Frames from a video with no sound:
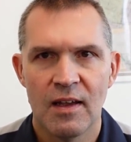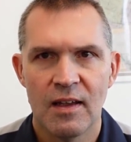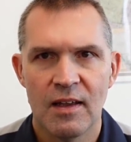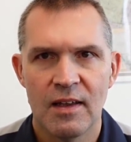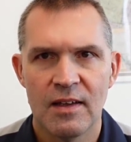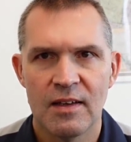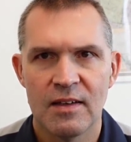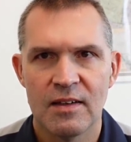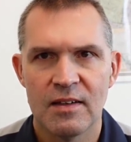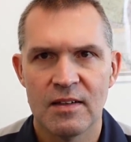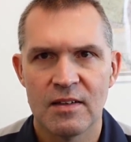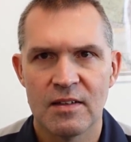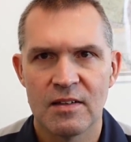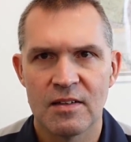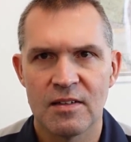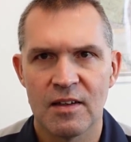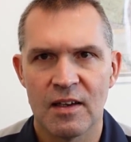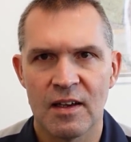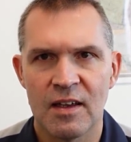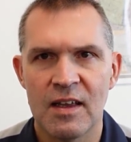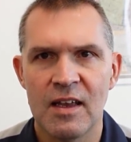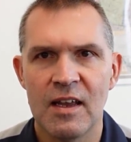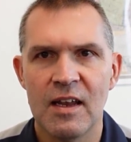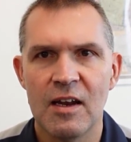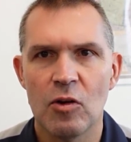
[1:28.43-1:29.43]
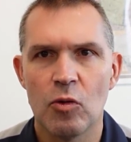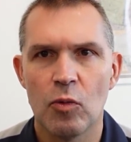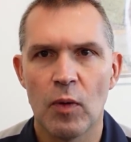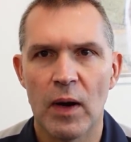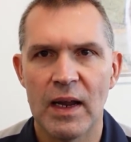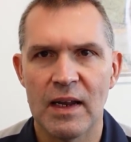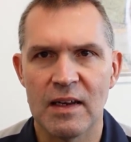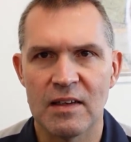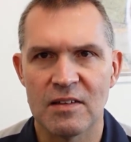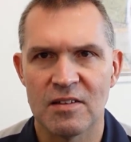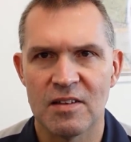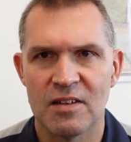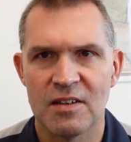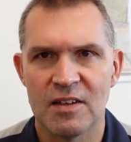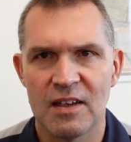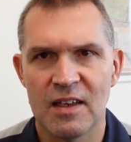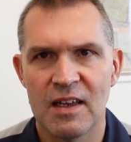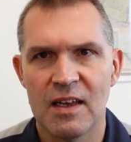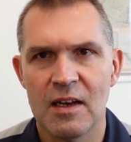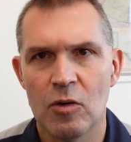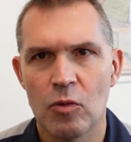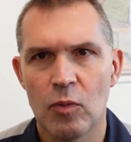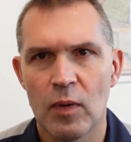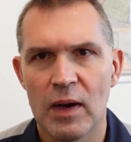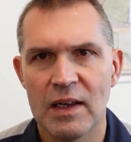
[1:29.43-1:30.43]
is a key race, and a
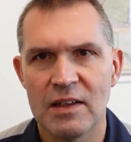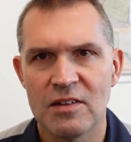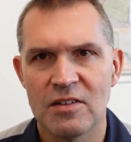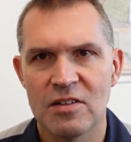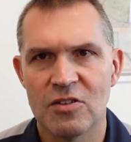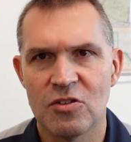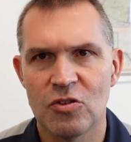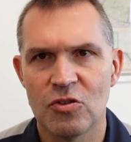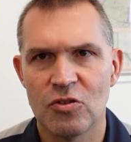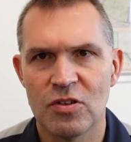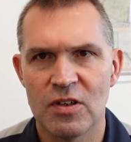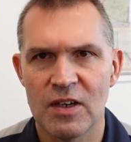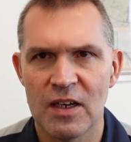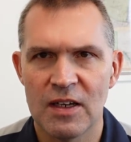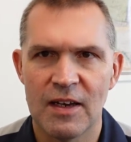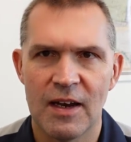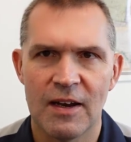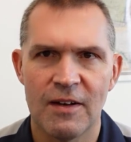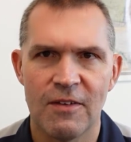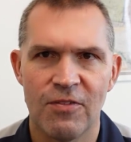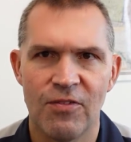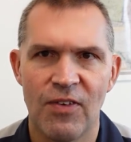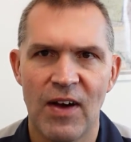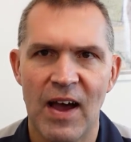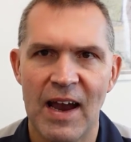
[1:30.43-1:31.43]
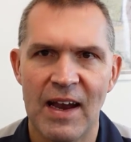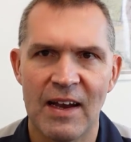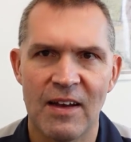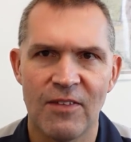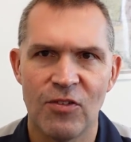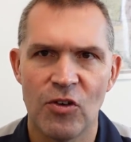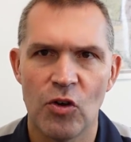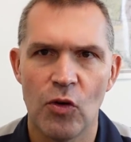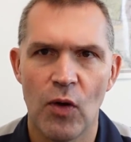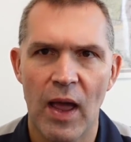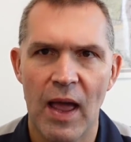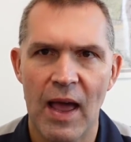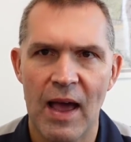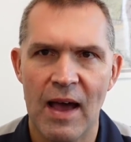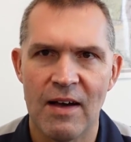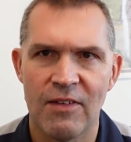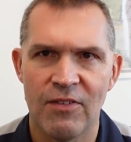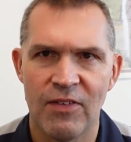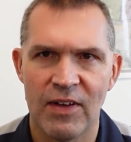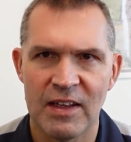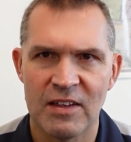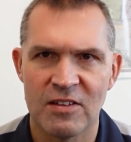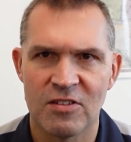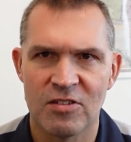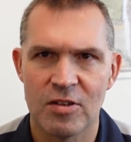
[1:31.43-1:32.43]
key race is usually identified if you
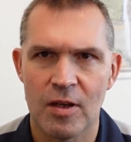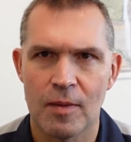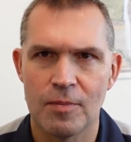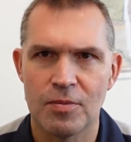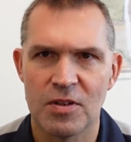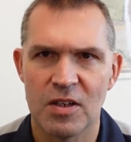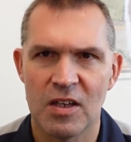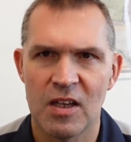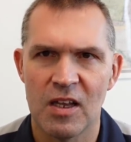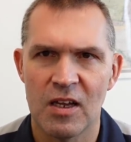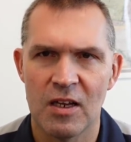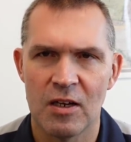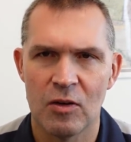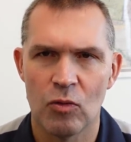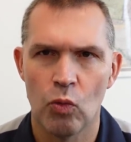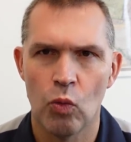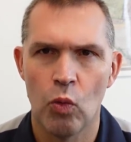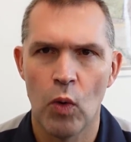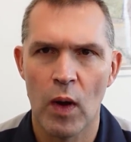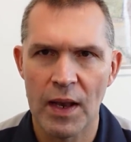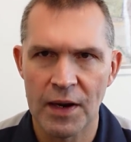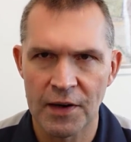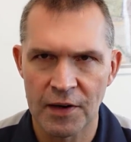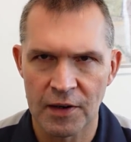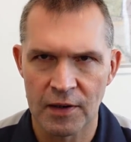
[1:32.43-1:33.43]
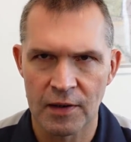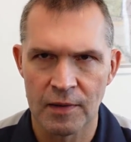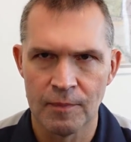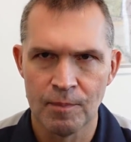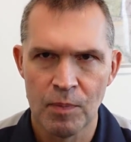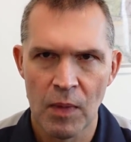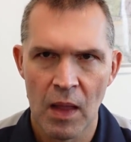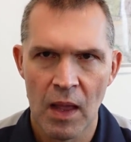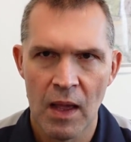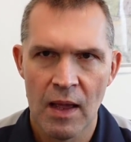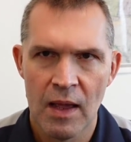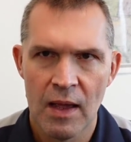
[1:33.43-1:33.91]
have a subsequent winner